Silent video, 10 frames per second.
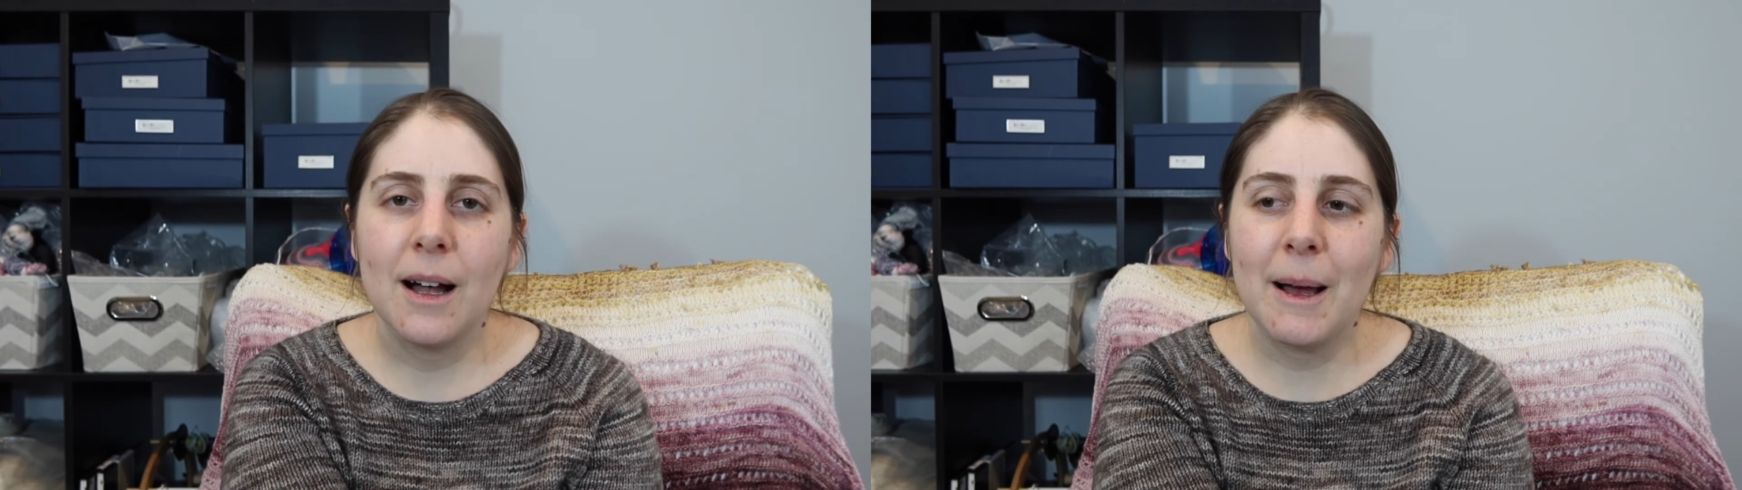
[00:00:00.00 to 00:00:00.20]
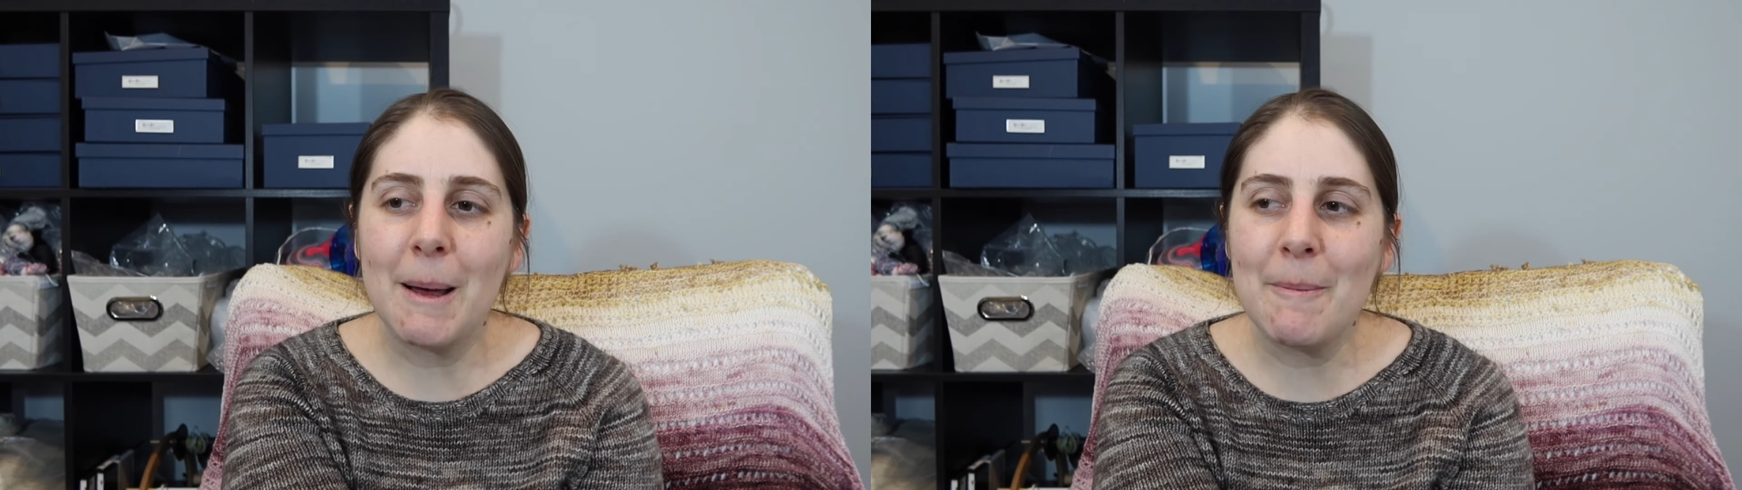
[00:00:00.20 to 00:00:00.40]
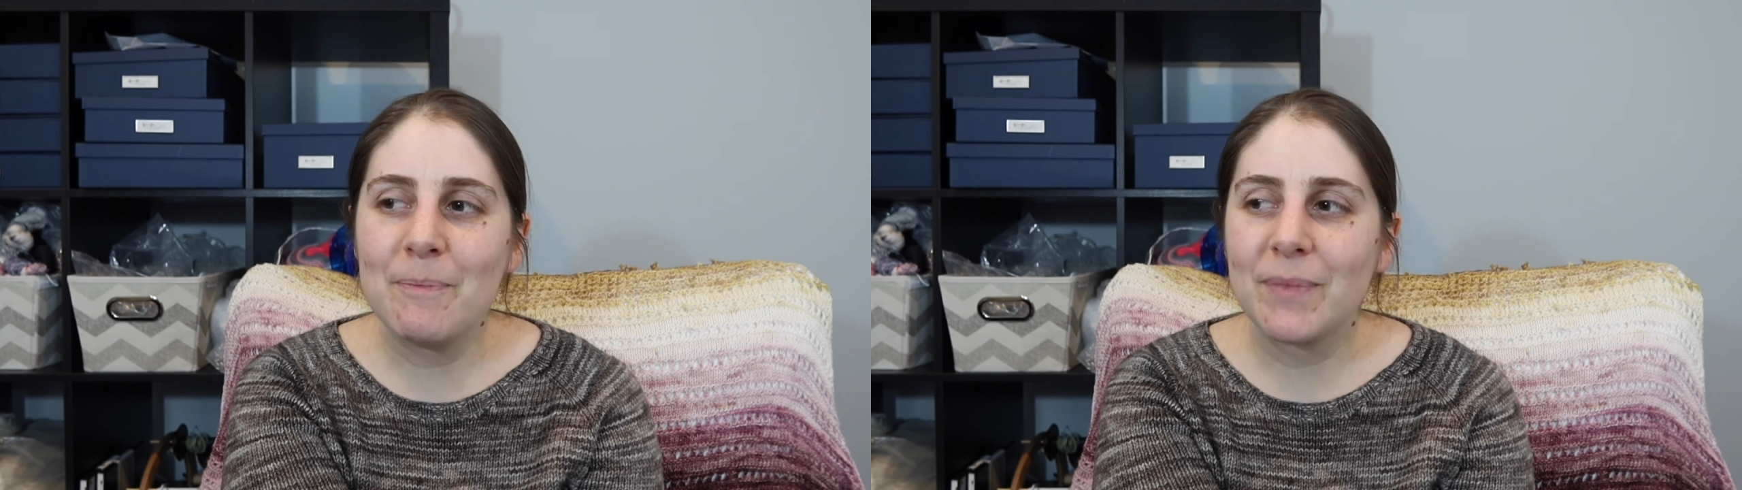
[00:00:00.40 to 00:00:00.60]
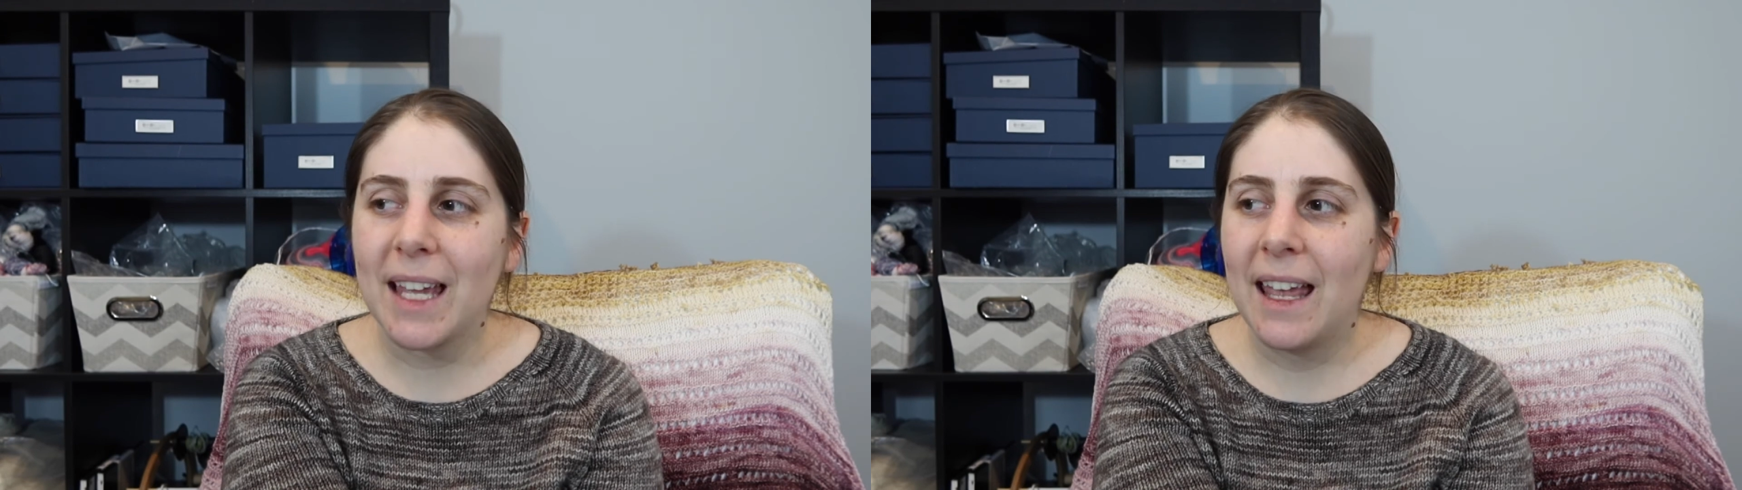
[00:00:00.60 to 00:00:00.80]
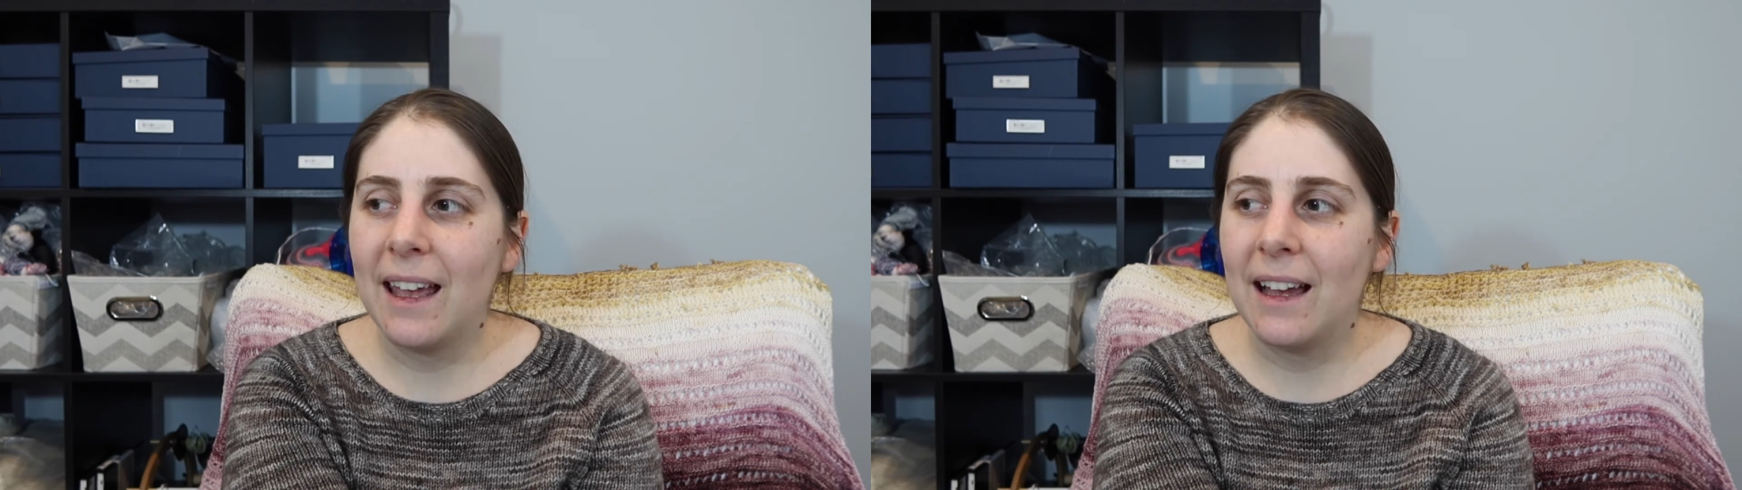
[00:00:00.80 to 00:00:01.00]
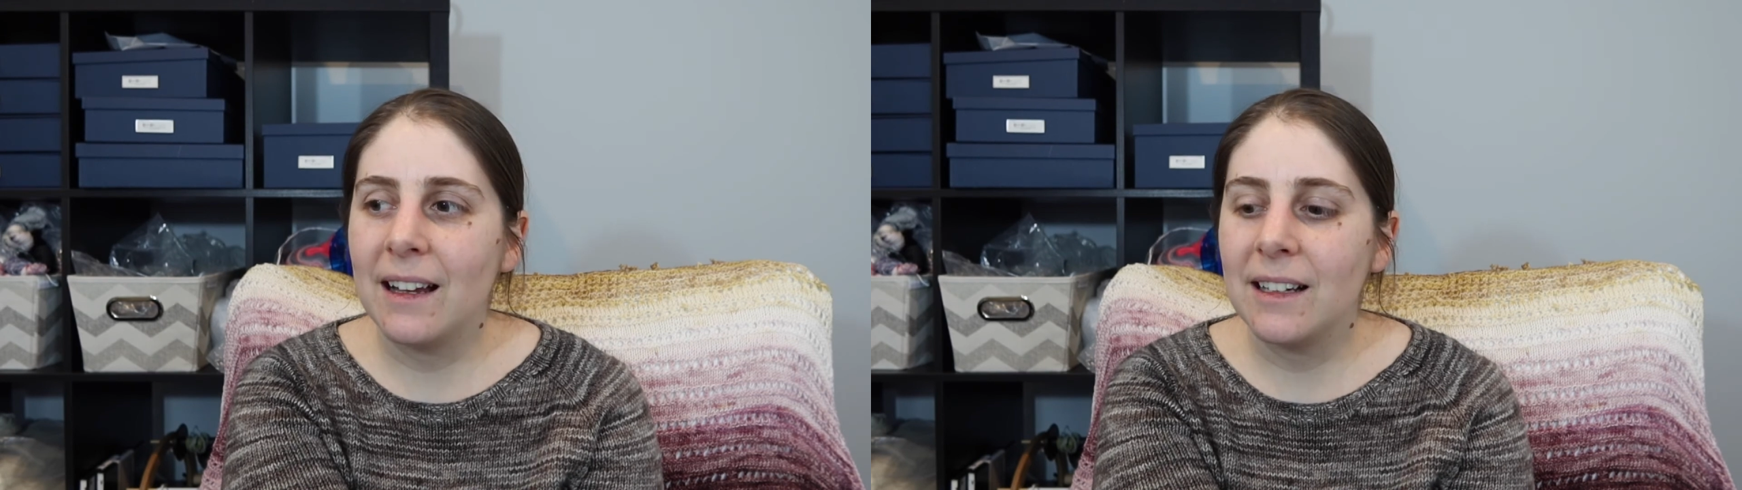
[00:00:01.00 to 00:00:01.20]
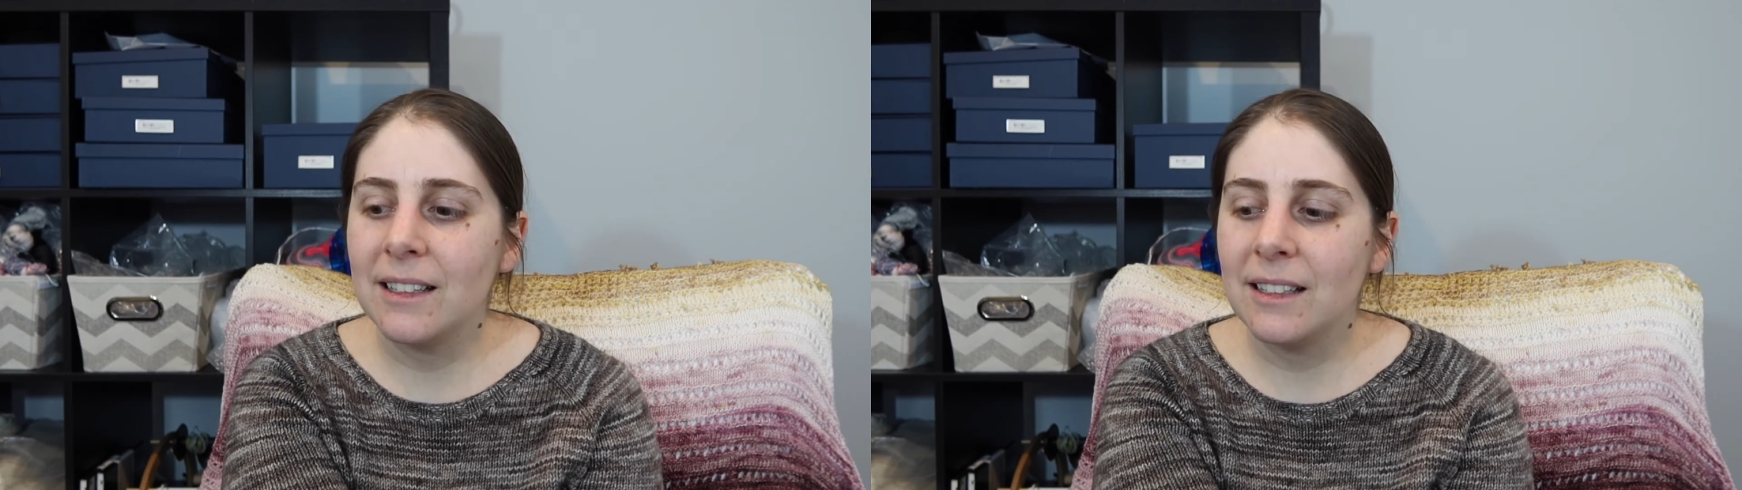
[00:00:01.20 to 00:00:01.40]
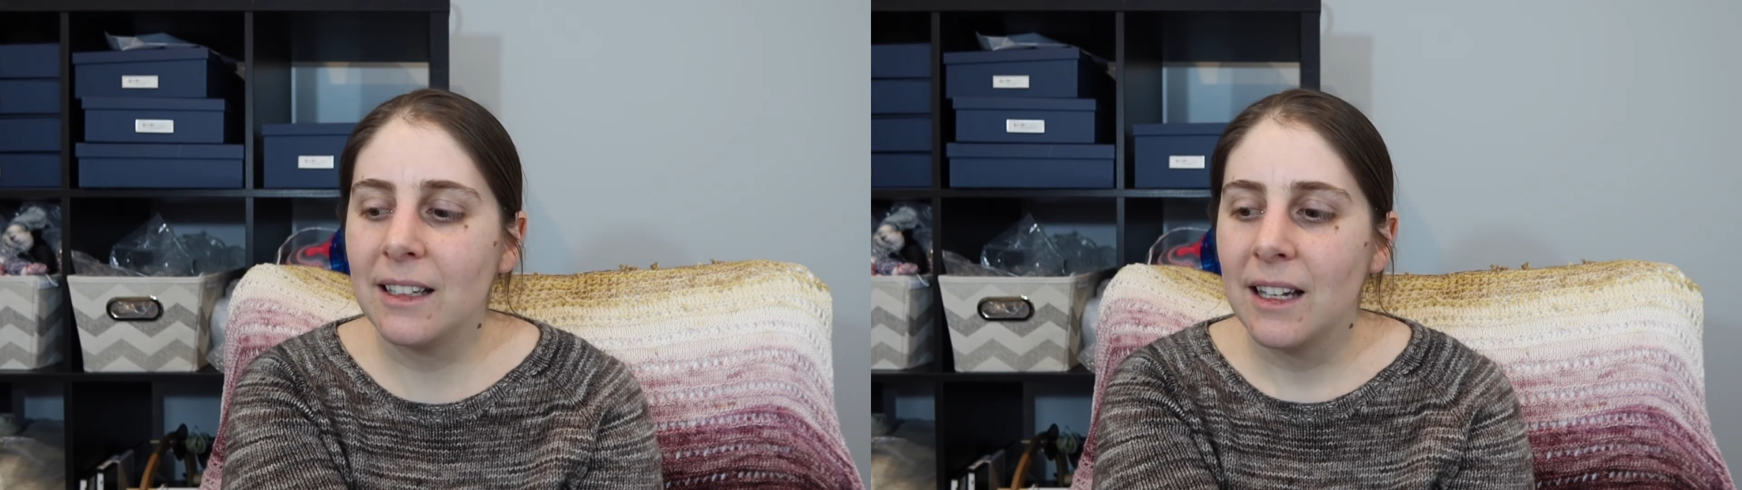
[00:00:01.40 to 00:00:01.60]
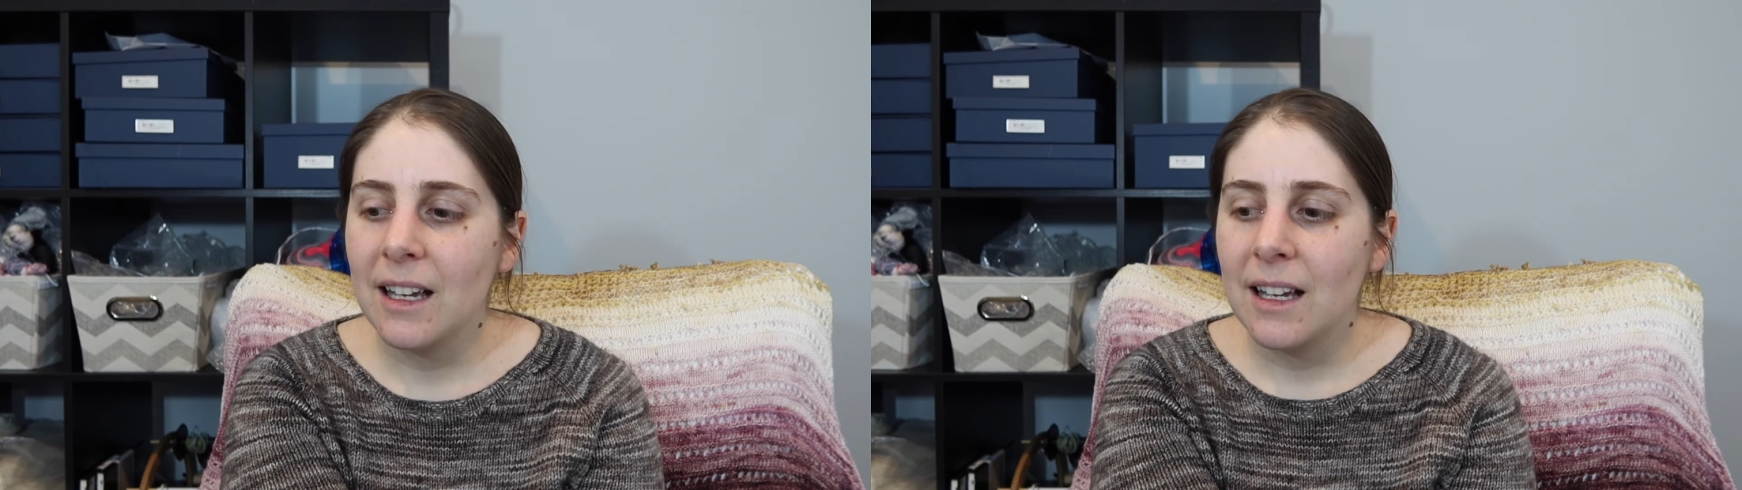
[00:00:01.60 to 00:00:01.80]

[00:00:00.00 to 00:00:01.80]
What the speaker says: And